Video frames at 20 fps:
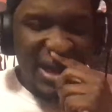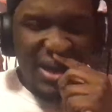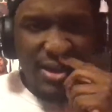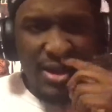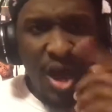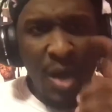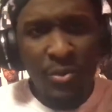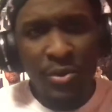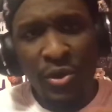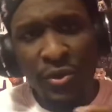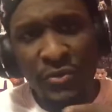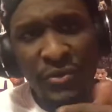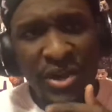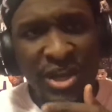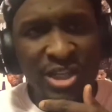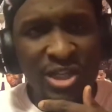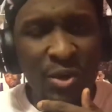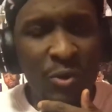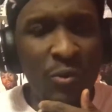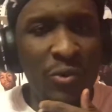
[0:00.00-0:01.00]
Couple of
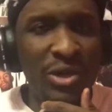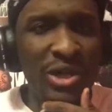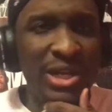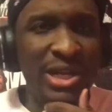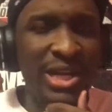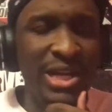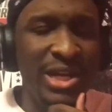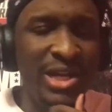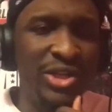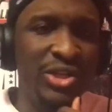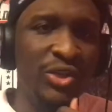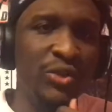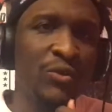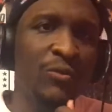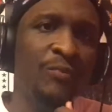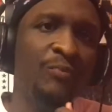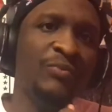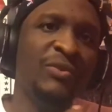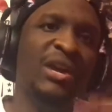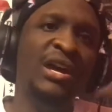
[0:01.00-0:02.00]
things I want to get
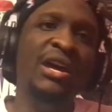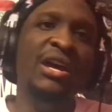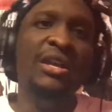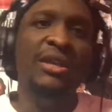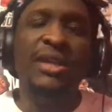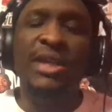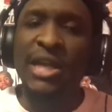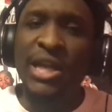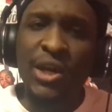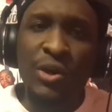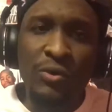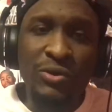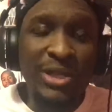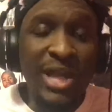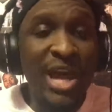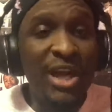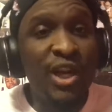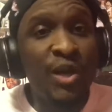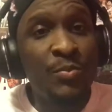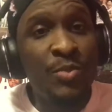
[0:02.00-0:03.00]
into. The Eagles
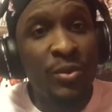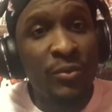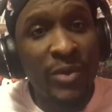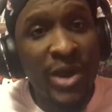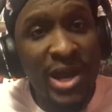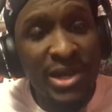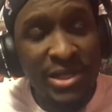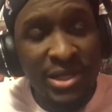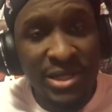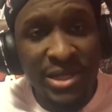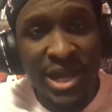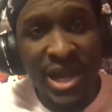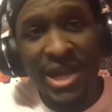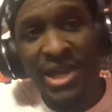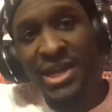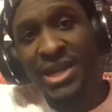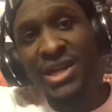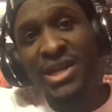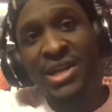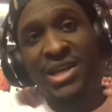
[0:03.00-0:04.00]
had their parade
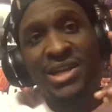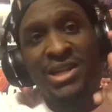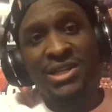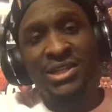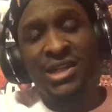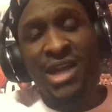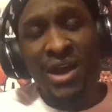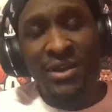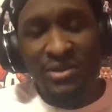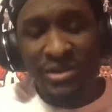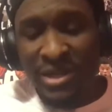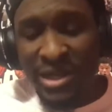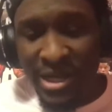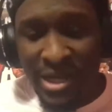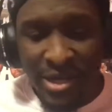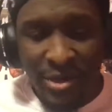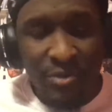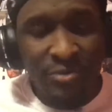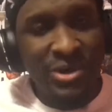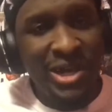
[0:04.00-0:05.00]
today. Shout out to
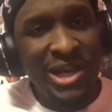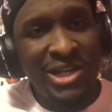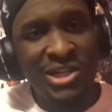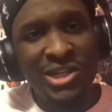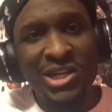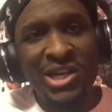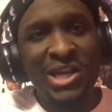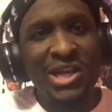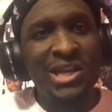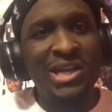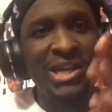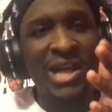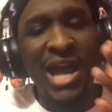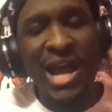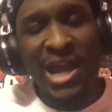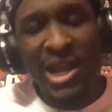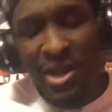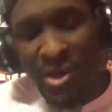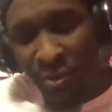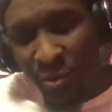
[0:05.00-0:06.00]
Eagle Nation,
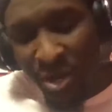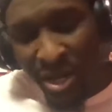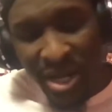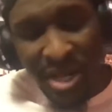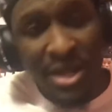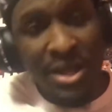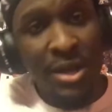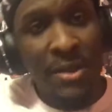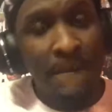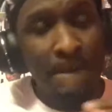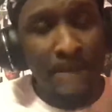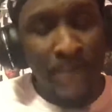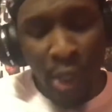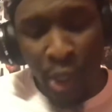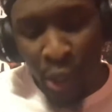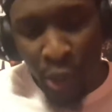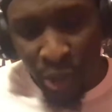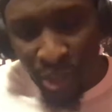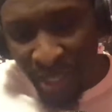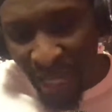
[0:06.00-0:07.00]
Gang Green,
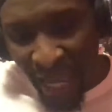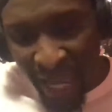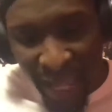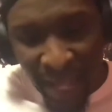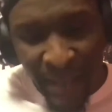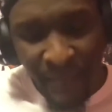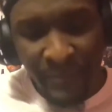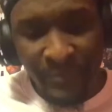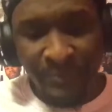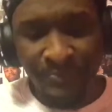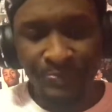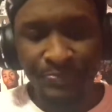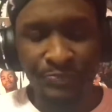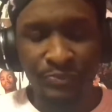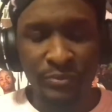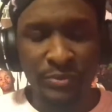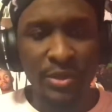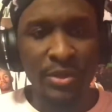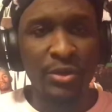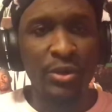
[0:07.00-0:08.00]
Bird Gang.
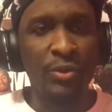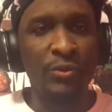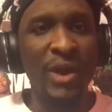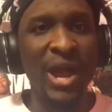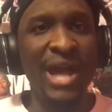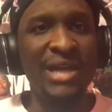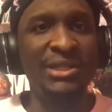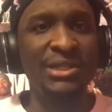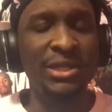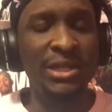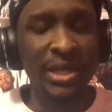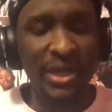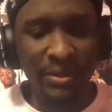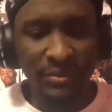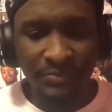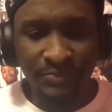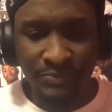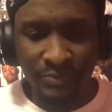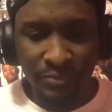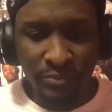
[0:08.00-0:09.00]
Congrats to them.